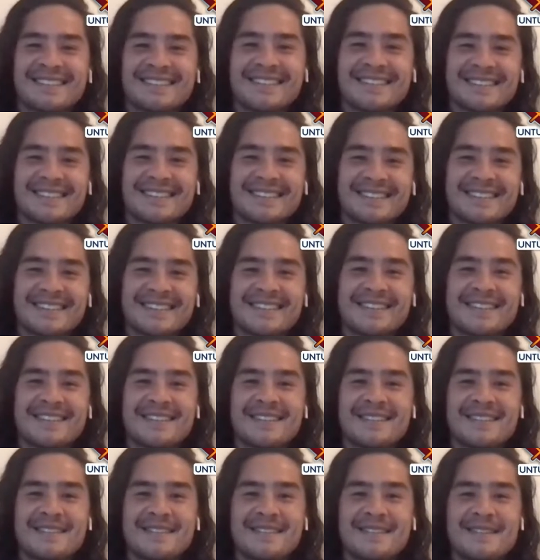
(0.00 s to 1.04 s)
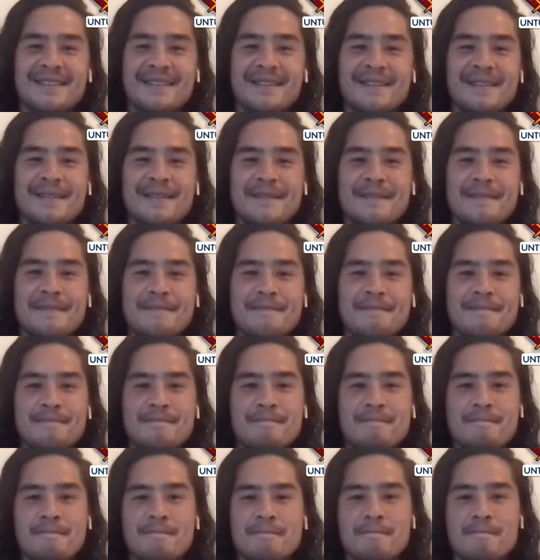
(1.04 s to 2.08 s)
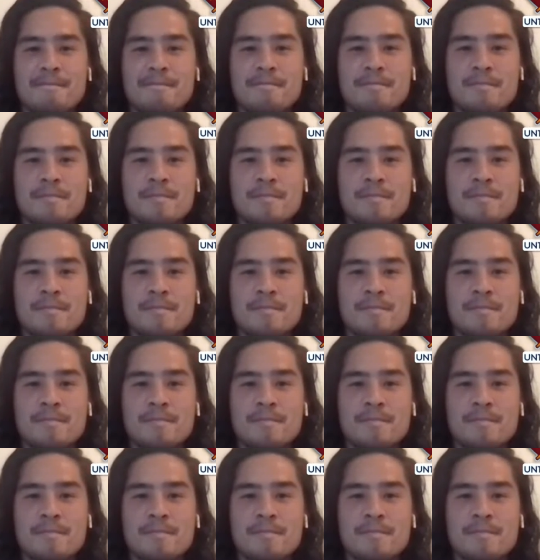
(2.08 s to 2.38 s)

This person isn't speaking.